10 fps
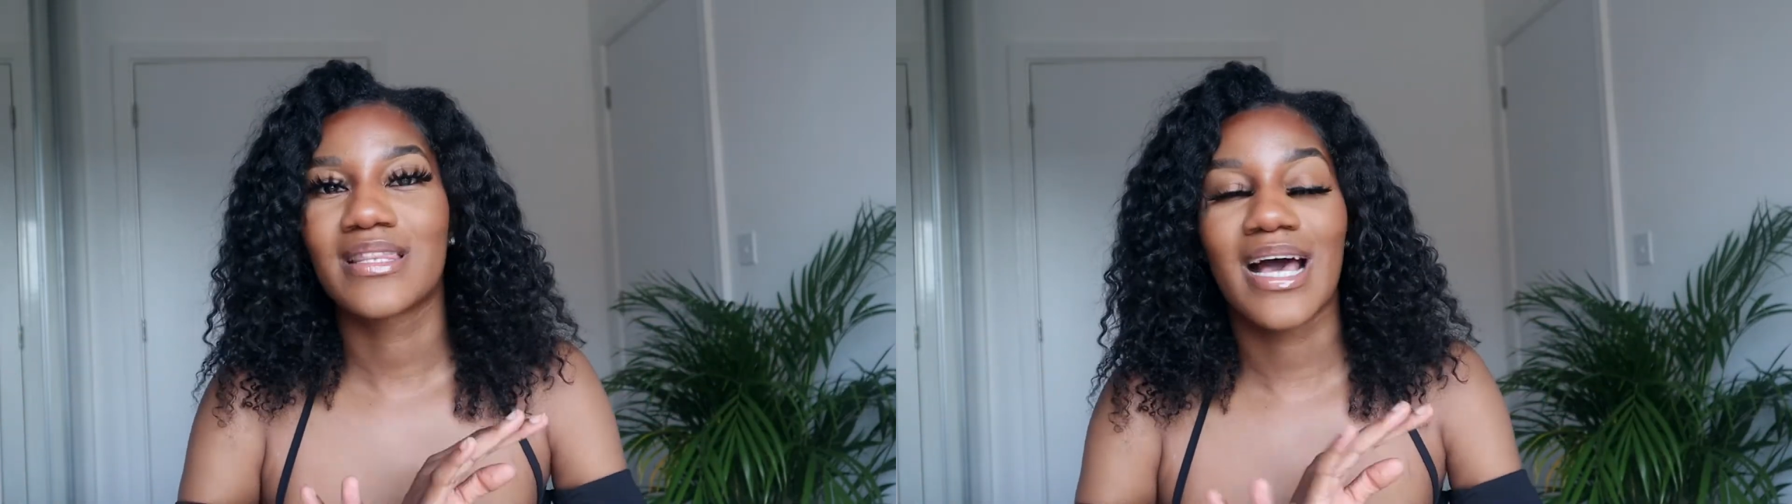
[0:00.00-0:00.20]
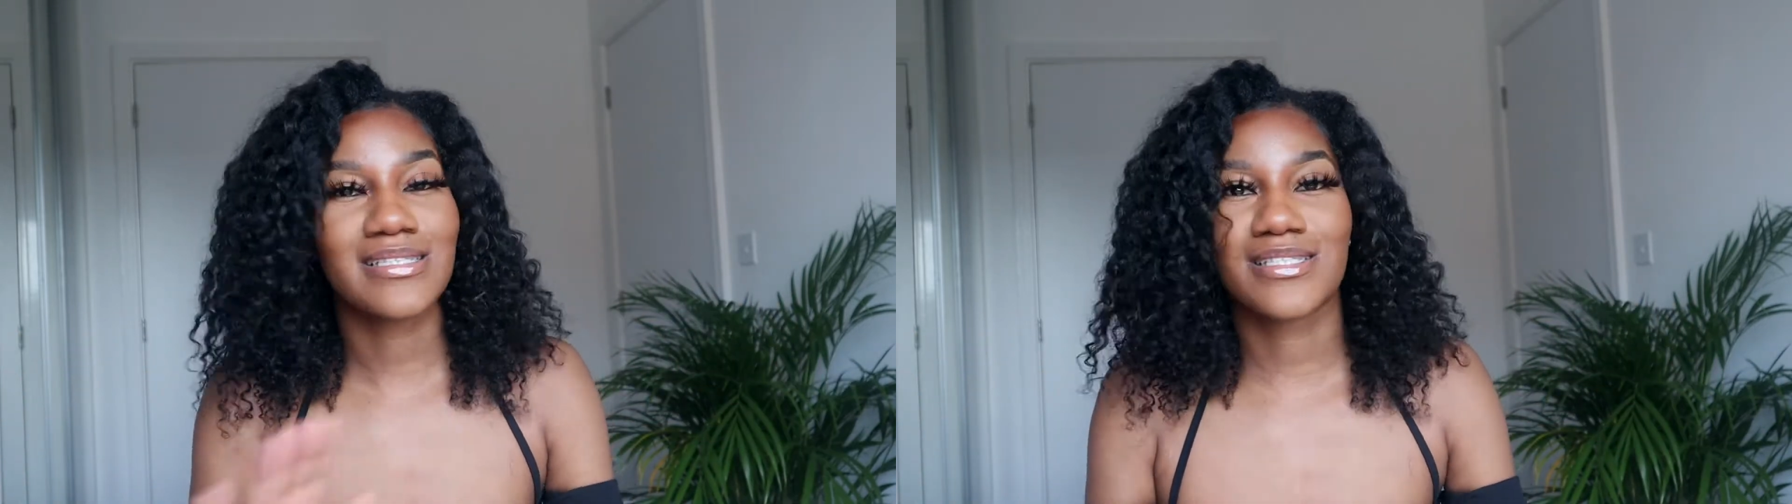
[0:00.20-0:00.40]

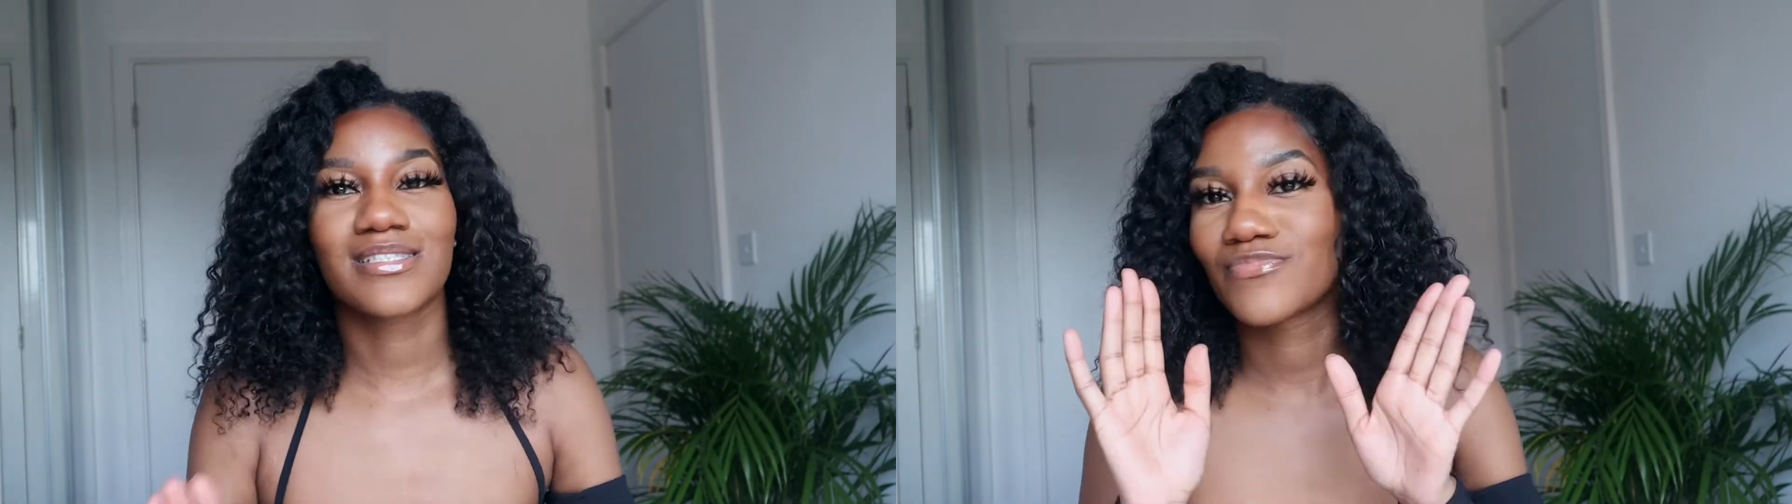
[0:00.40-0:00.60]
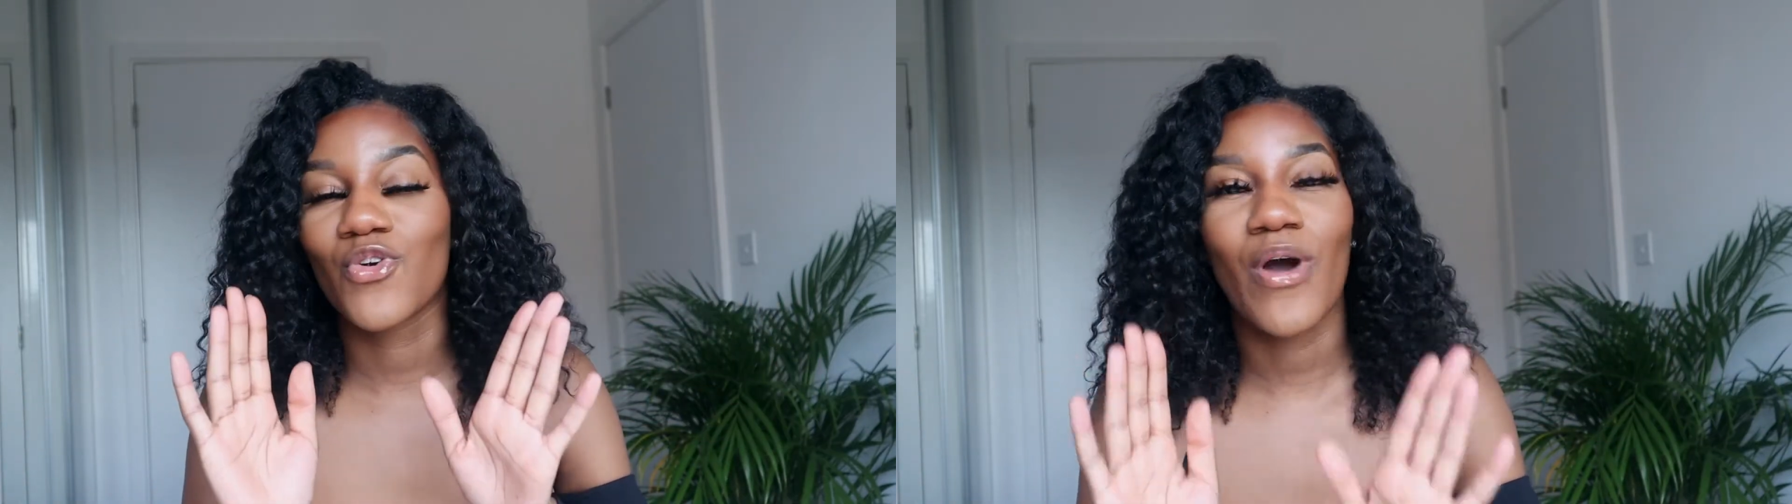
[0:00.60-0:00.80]

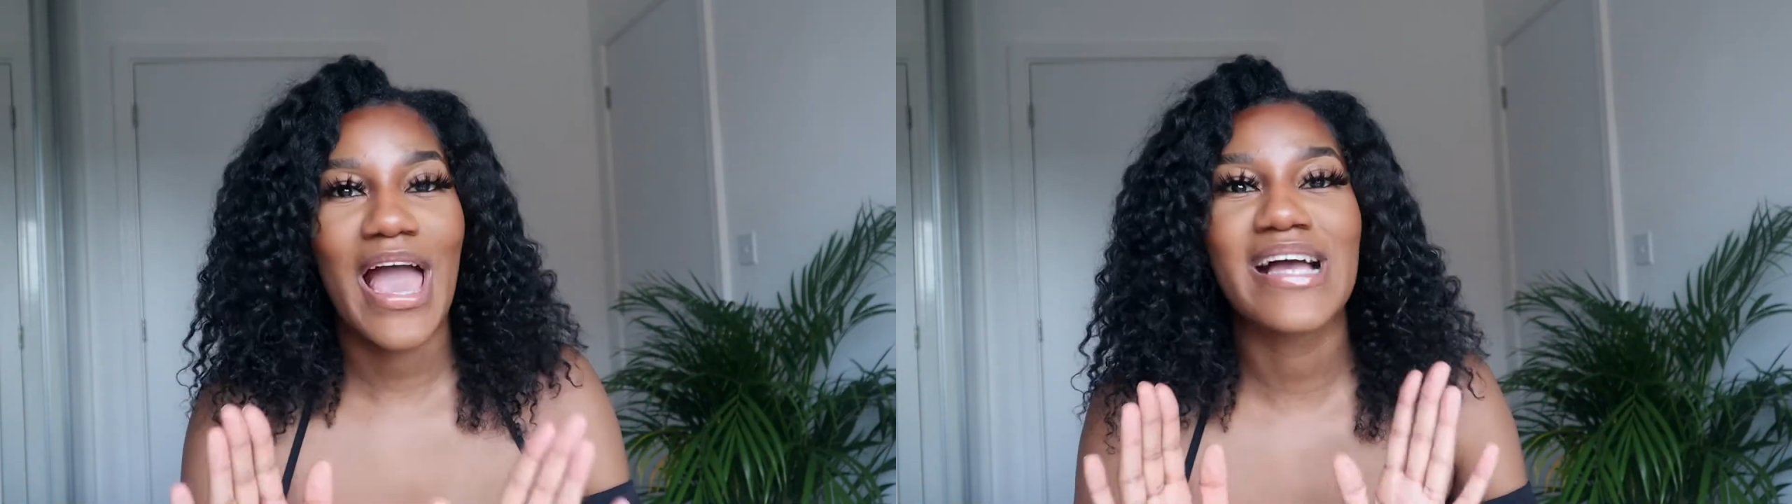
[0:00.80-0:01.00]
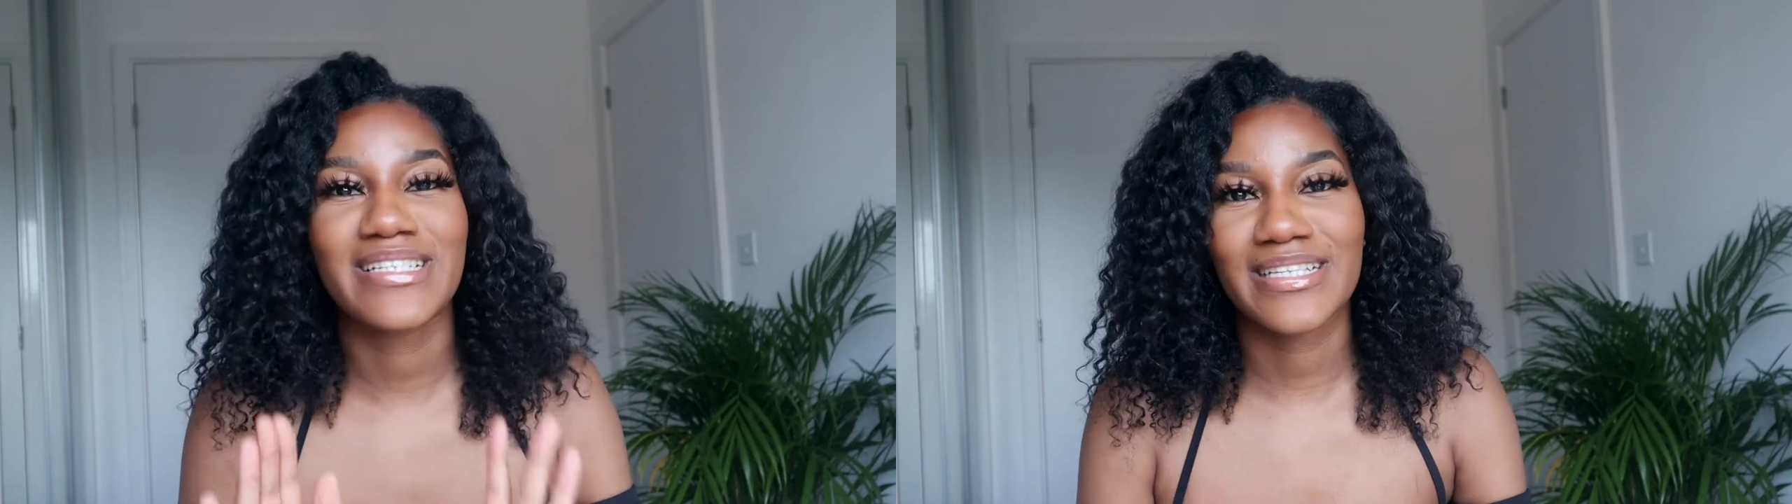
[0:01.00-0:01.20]
that's your
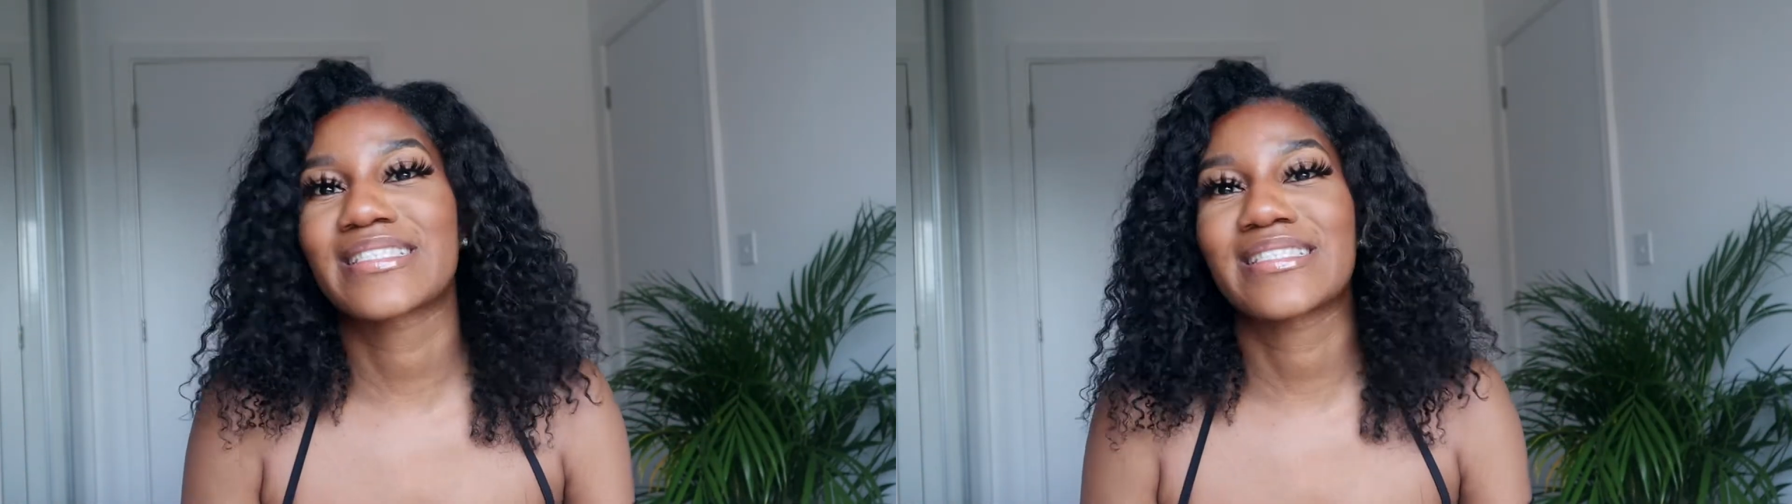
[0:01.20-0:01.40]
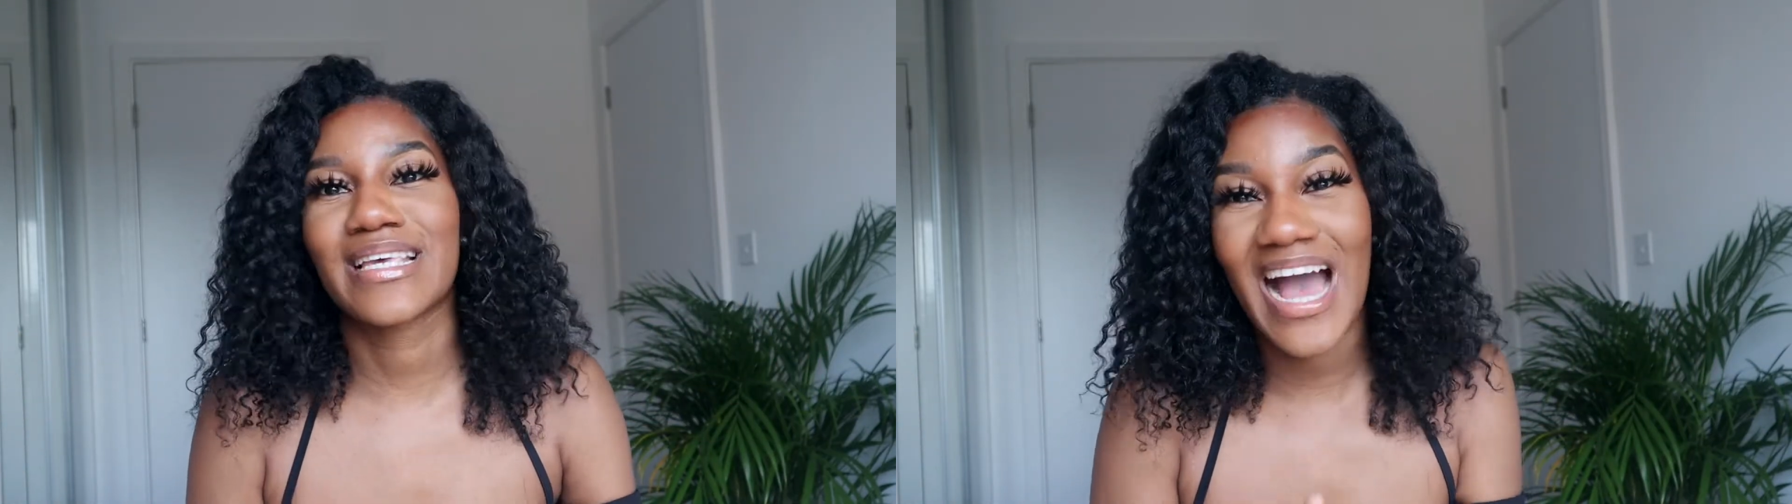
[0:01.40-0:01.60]
hair
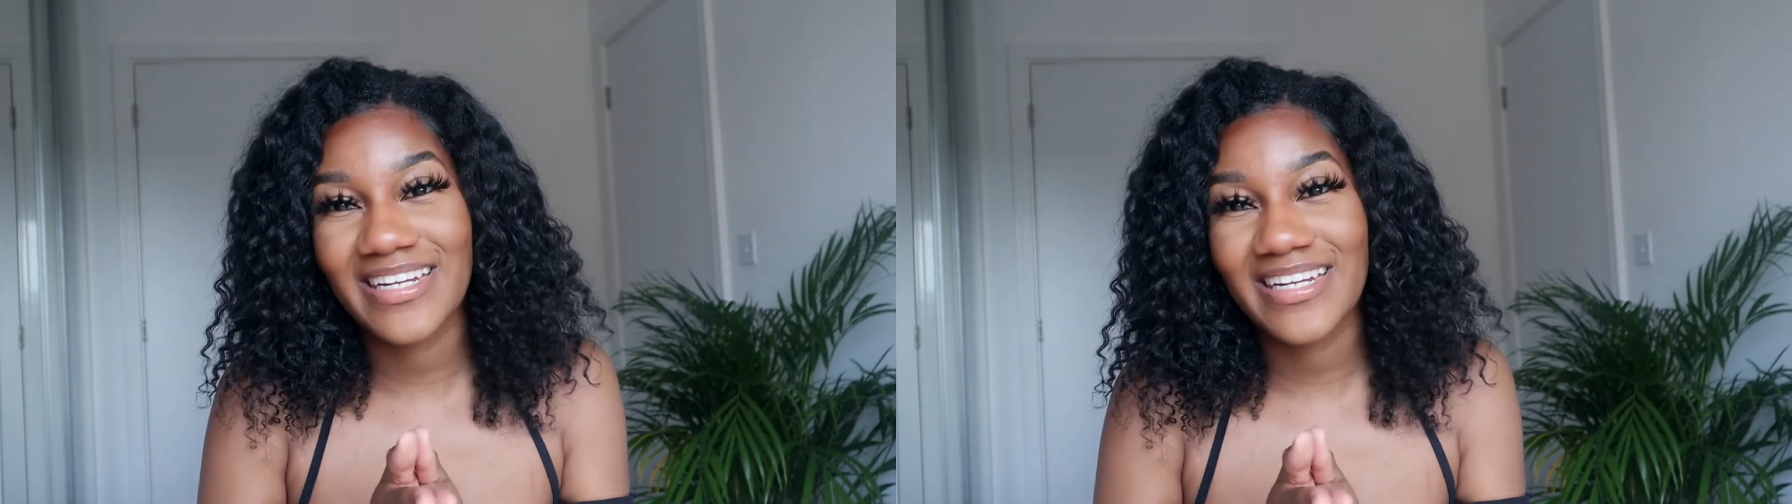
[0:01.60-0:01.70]
density.